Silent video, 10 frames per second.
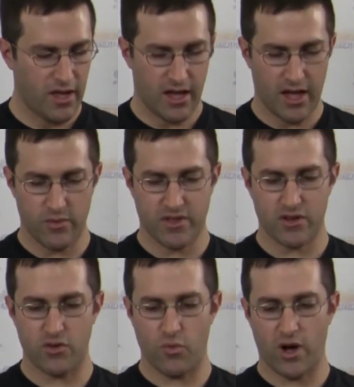Uh, we
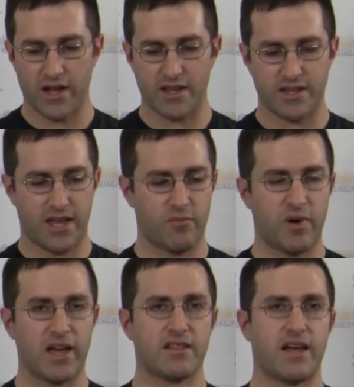get new Walking Dead
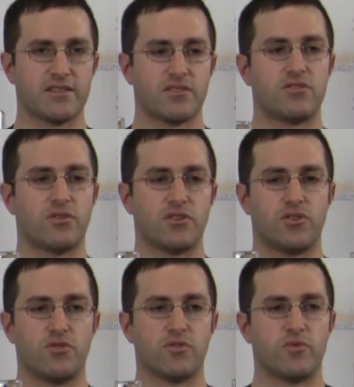pint glasses. You can
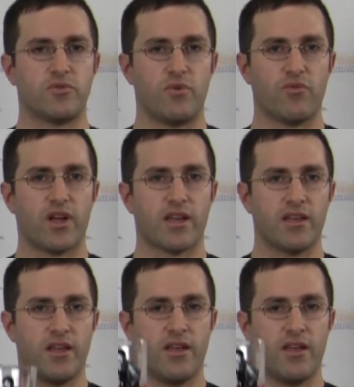choose between Rick,